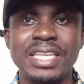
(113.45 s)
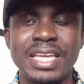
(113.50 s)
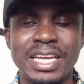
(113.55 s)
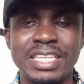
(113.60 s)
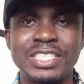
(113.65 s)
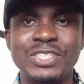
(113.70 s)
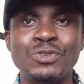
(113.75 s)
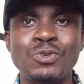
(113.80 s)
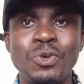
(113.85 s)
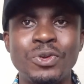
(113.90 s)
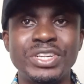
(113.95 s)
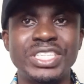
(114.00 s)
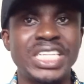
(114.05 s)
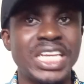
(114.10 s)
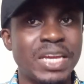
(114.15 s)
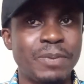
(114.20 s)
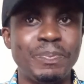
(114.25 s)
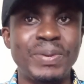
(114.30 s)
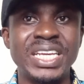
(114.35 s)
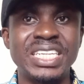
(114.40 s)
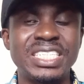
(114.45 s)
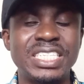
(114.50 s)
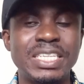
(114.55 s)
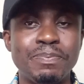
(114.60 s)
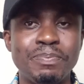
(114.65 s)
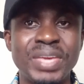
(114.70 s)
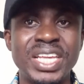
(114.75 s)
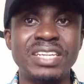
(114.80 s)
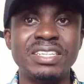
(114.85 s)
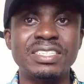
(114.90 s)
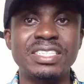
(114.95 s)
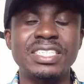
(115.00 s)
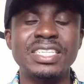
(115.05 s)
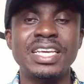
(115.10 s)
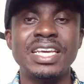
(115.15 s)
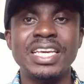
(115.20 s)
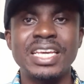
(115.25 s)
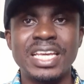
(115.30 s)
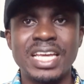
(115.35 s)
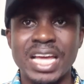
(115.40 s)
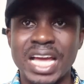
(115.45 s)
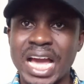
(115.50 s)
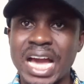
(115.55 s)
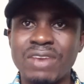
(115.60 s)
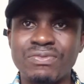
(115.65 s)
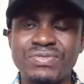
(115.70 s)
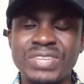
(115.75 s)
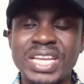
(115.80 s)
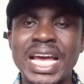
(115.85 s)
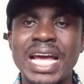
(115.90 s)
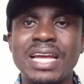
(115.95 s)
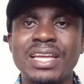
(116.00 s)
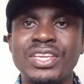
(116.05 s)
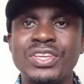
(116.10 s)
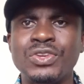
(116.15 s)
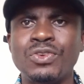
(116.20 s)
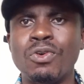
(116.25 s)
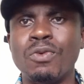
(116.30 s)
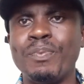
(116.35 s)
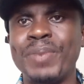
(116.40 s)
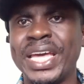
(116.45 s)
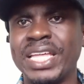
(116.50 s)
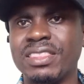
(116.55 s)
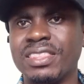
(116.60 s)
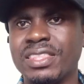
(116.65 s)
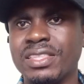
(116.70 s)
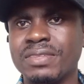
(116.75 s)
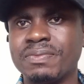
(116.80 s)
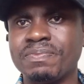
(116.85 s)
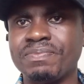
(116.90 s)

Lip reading: Yes, it's going to take place in males after birth.